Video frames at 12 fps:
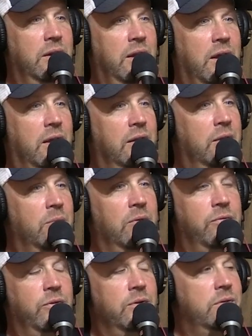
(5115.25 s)
Yeah, like
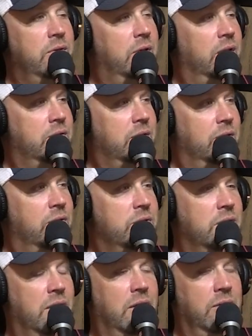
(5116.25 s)
the first two ducks I ever
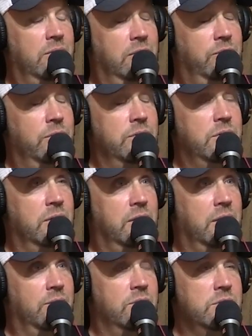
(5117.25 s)
shot, or first
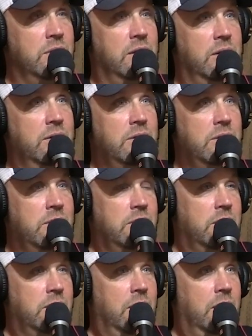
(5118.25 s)
duck I ever shot
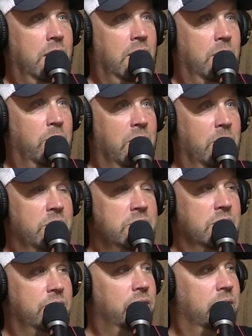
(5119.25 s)
by
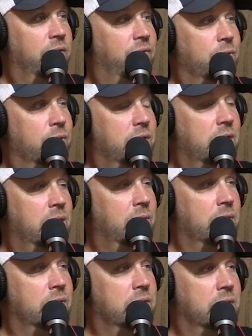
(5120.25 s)
myself hunting at
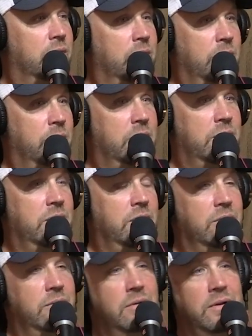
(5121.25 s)
14 was a green-winged
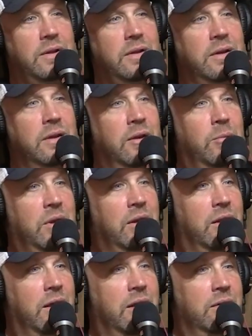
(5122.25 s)
teal. I mean,
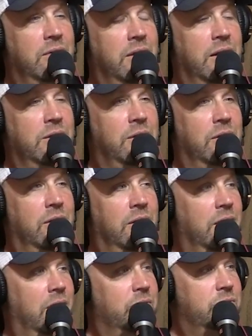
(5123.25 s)
and that year
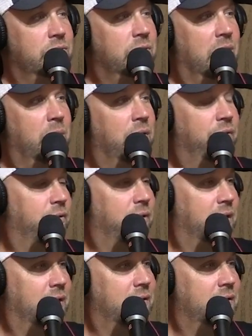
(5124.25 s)
I also shot
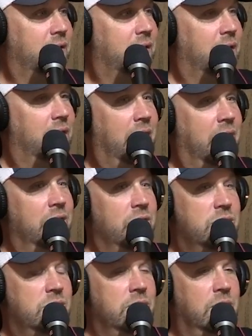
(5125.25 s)
bufflehead. I
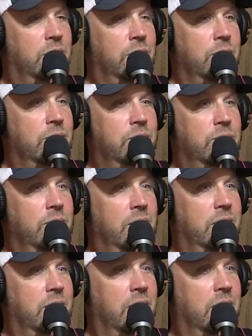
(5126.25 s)
didn't shoot a goose
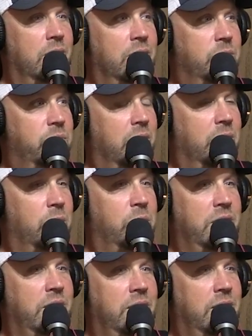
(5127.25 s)
until I was
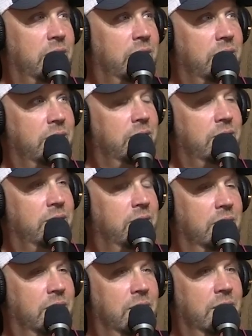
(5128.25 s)
probably
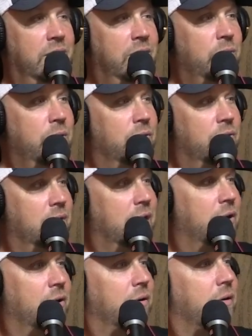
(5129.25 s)
2 years later.